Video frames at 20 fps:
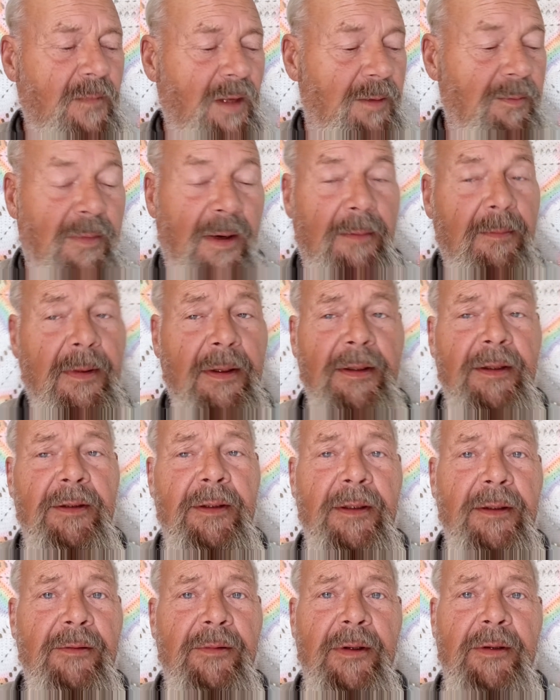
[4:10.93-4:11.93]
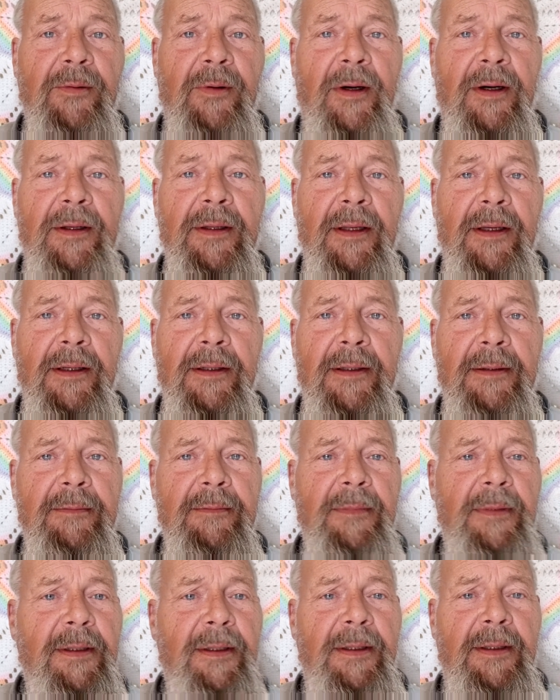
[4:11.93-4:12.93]
My mother didn't require
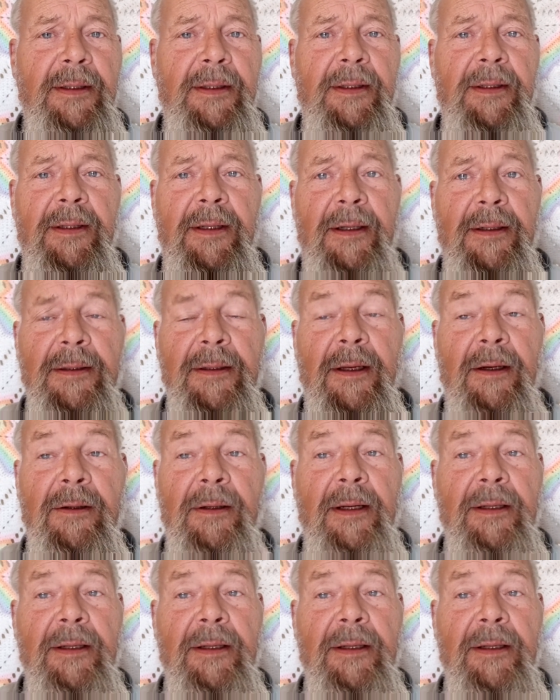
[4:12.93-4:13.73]
that. I know,